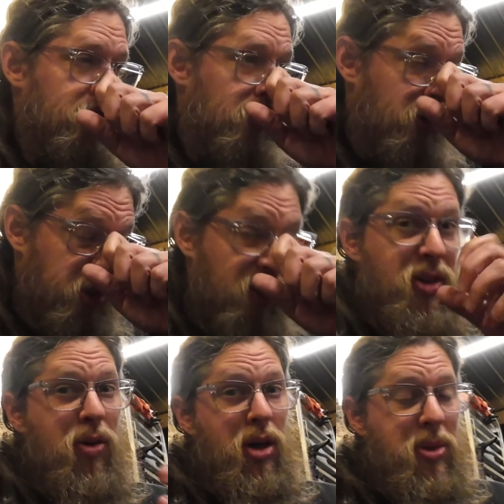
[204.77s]
I mean, if you
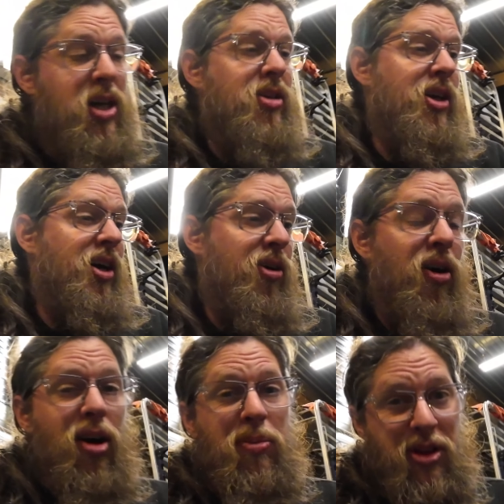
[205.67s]
know what I mean. They're not
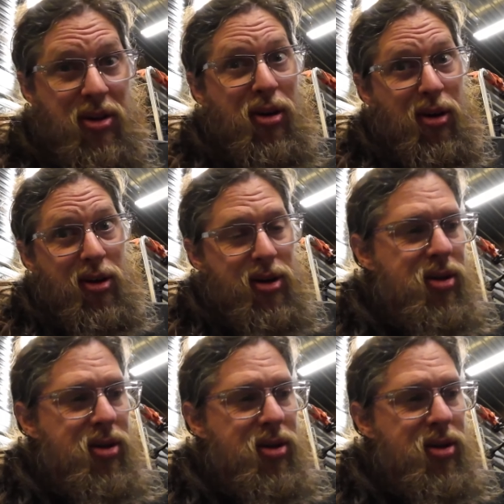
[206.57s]
hard, but they're hard.